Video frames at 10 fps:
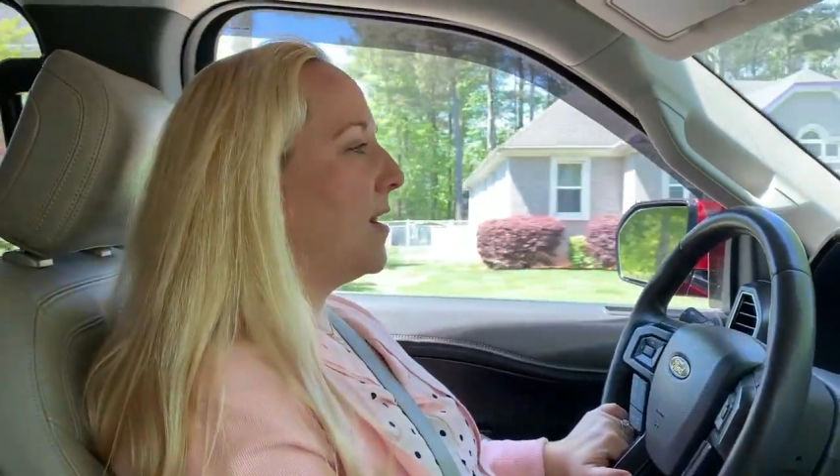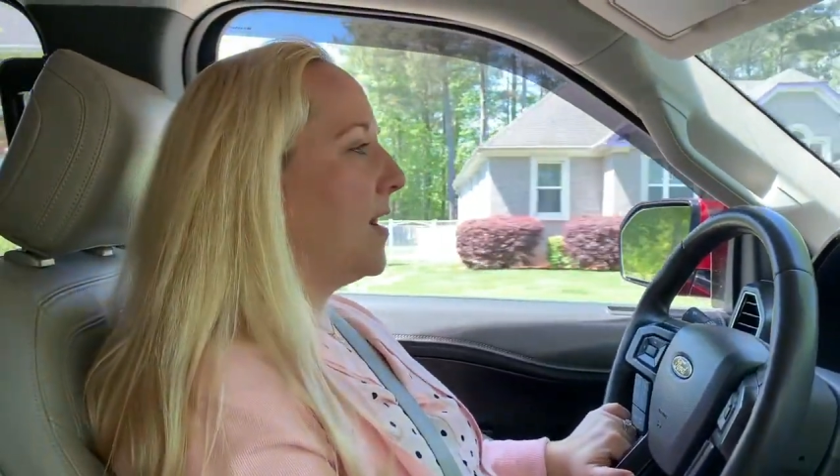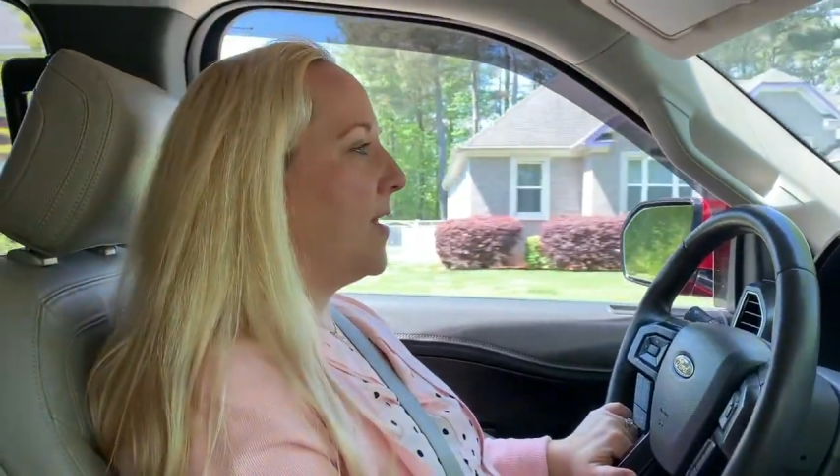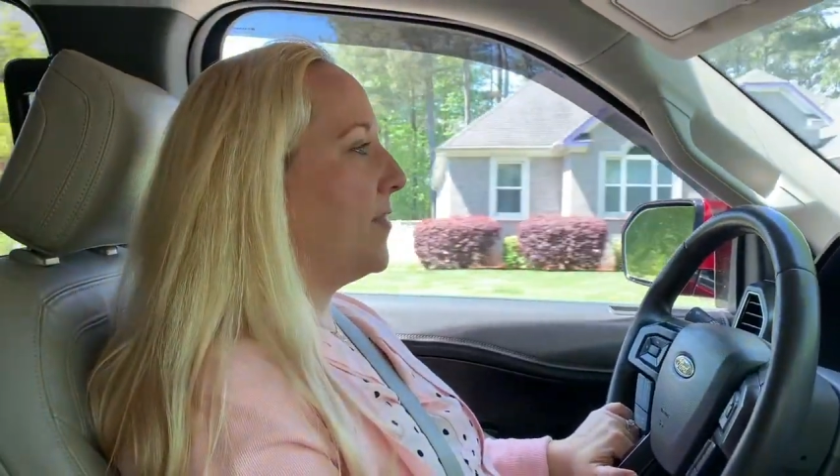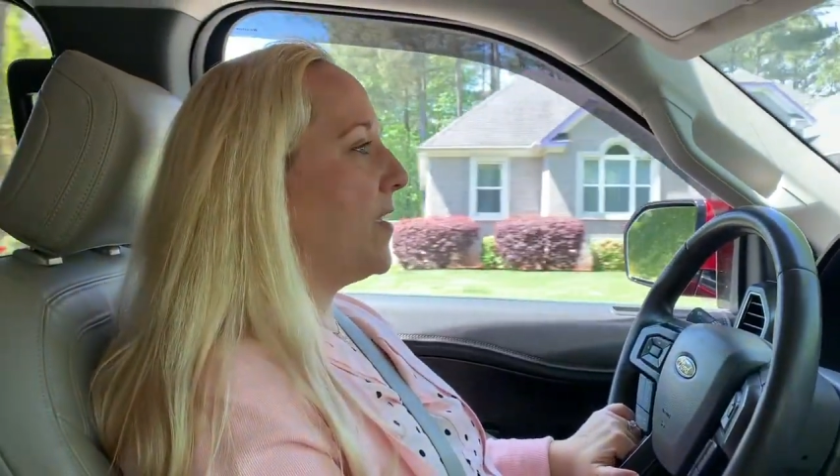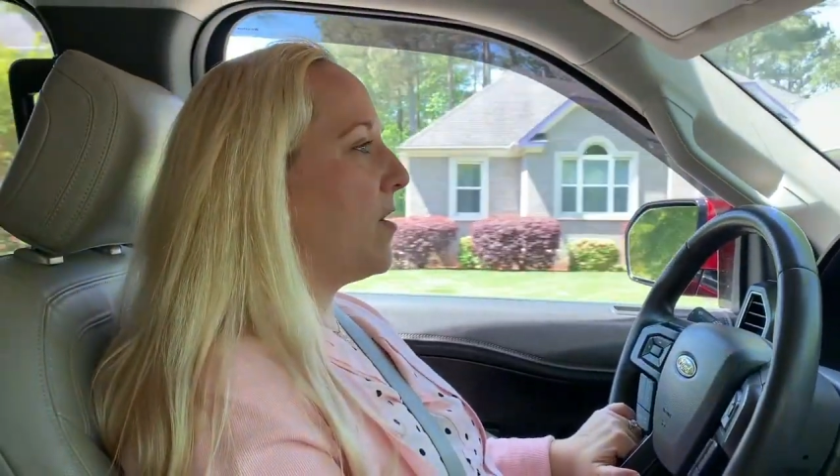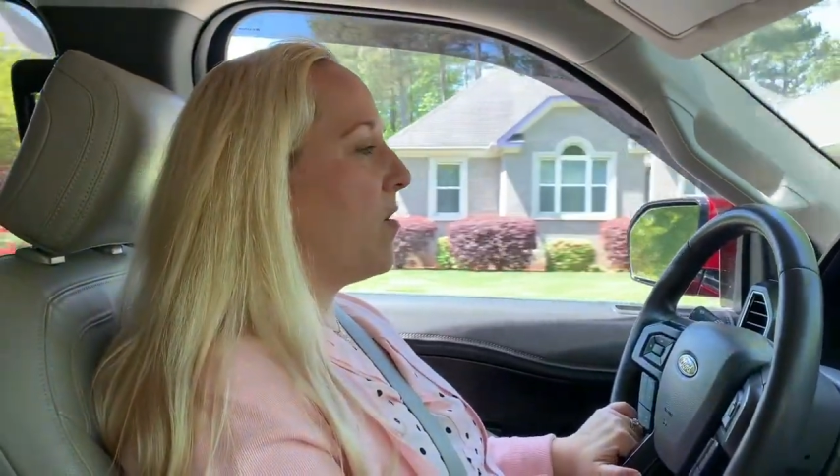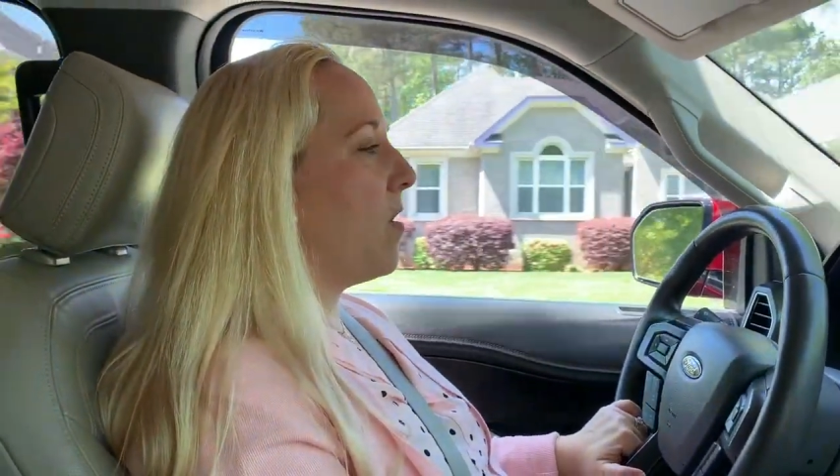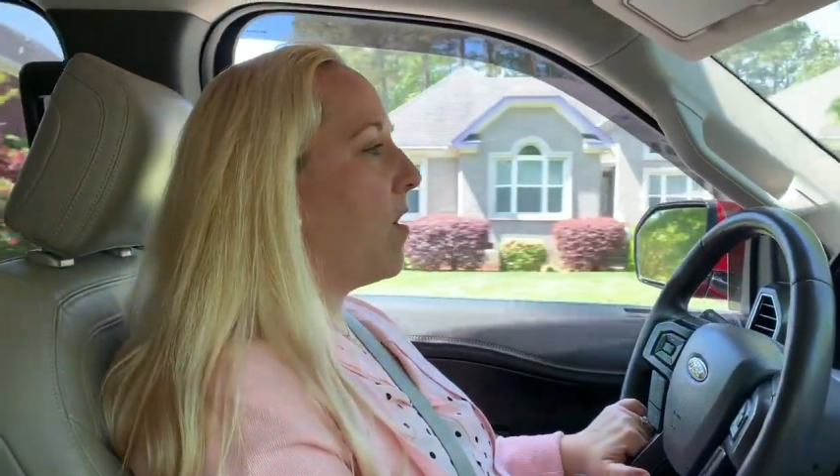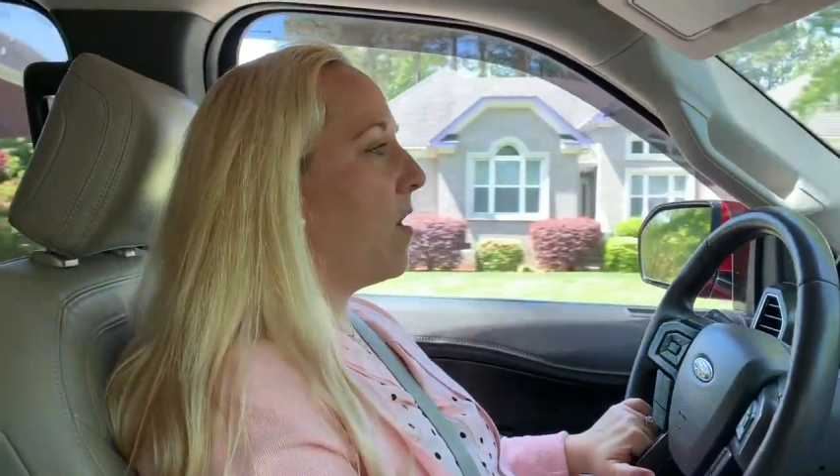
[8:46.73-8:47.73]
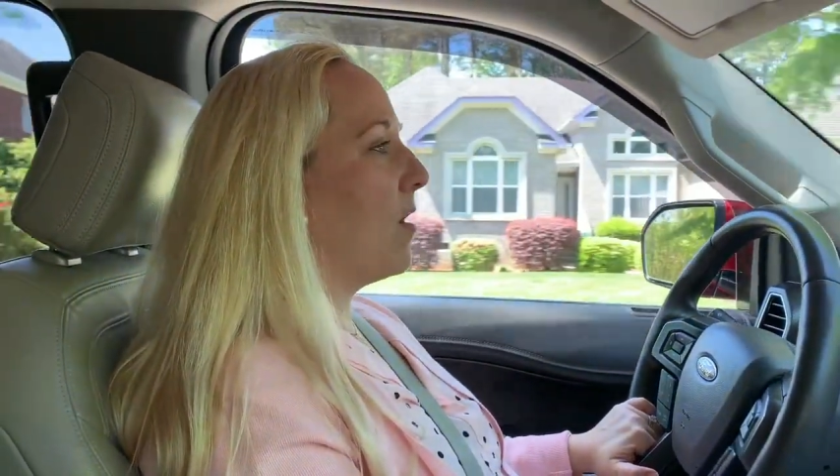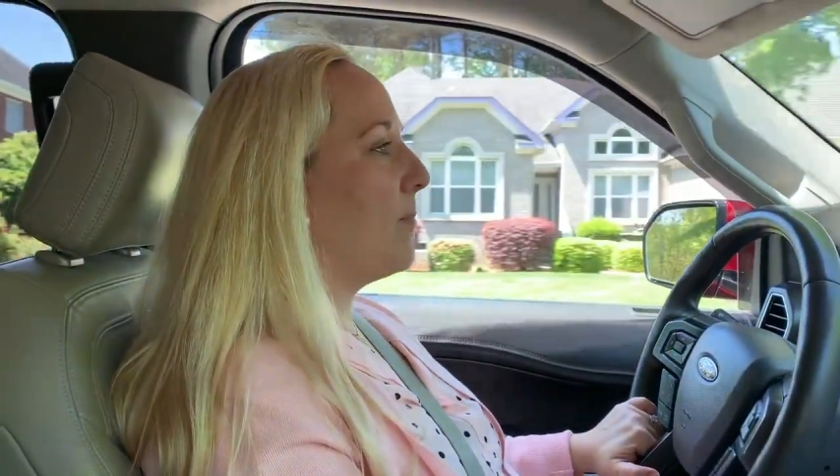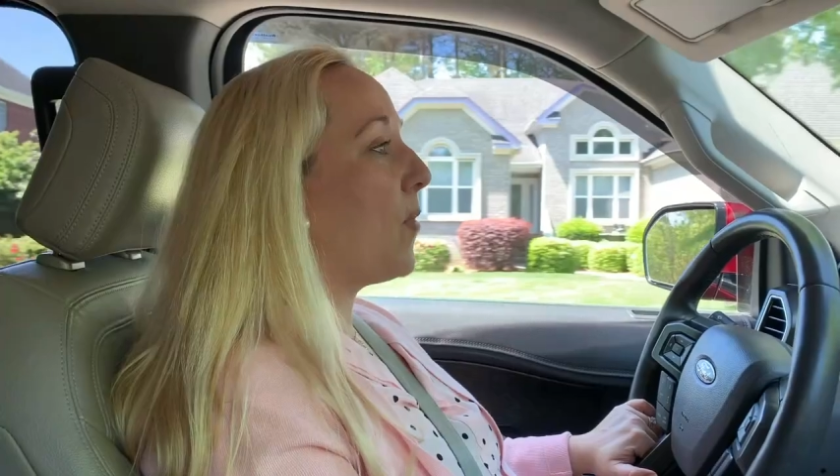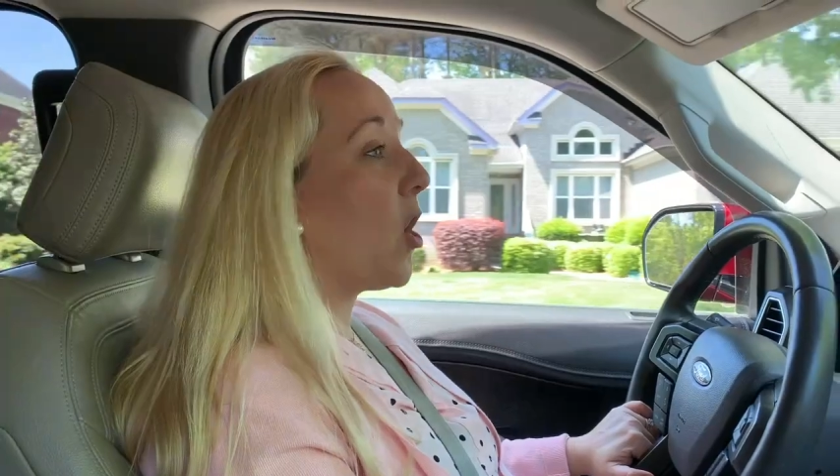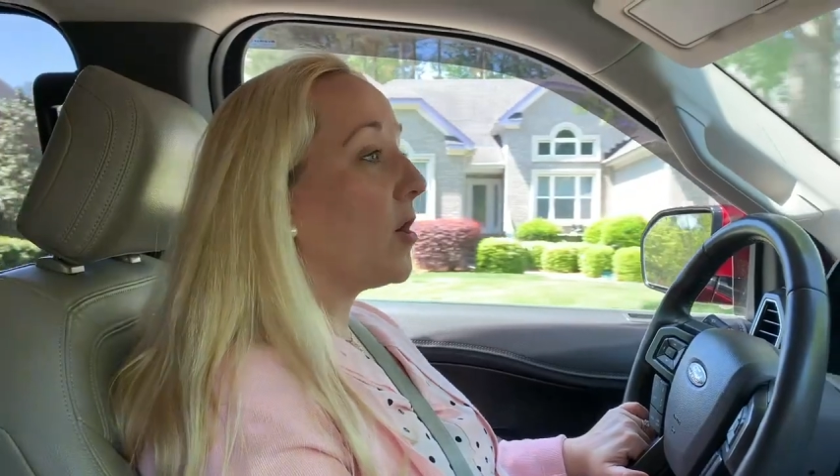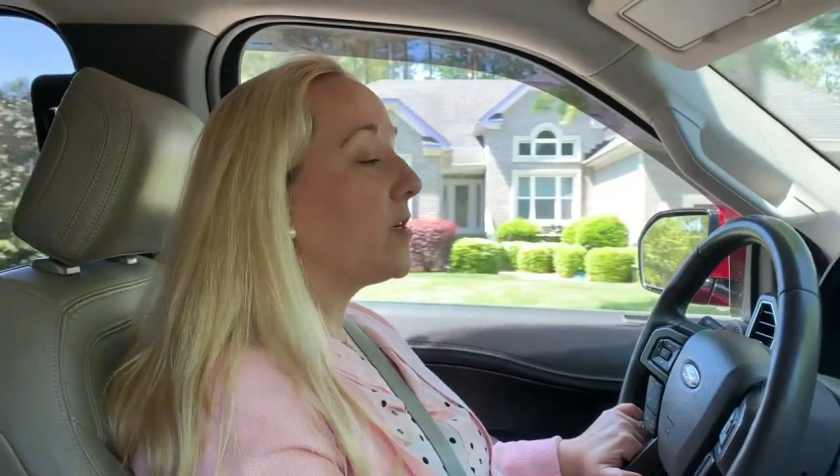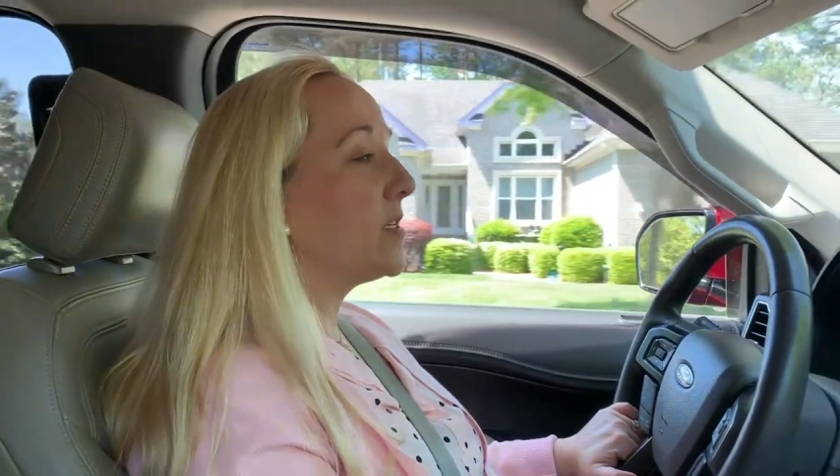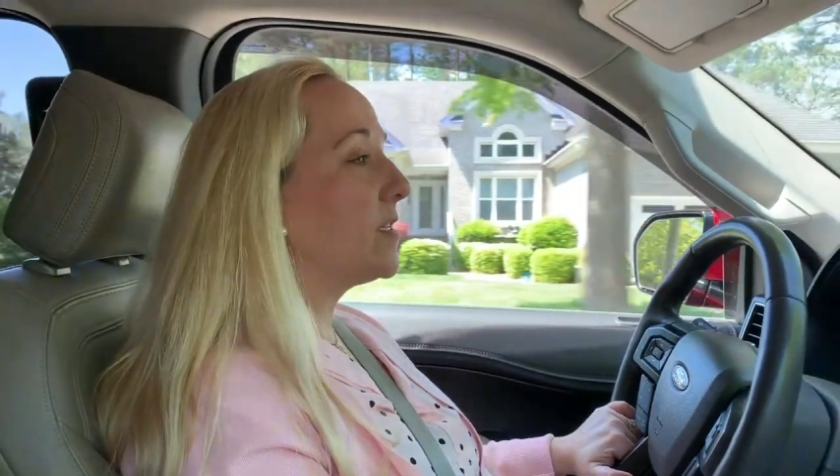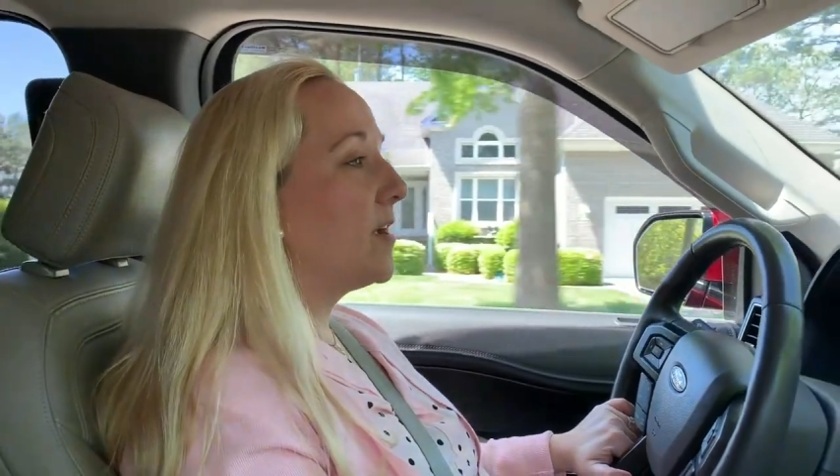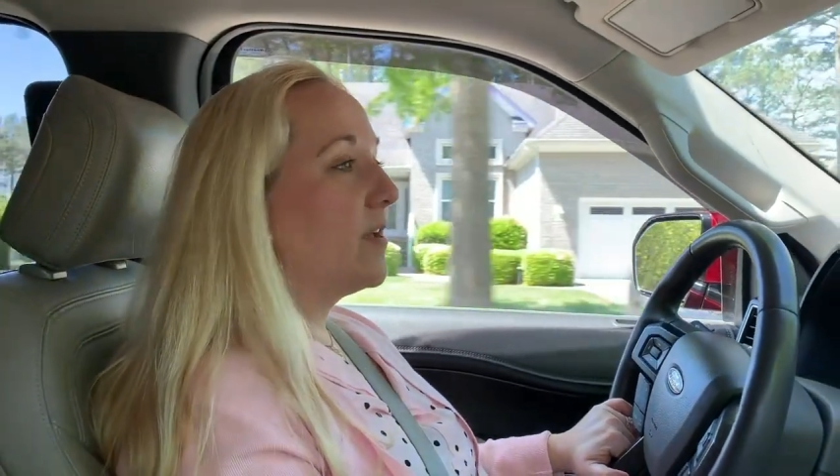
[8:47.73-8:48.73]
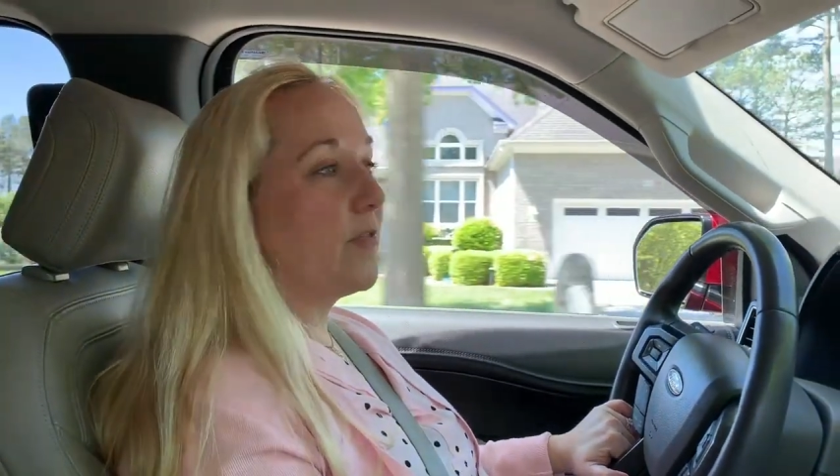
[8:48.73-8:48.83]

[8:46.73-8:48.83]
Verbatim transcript: Uh, there are parks.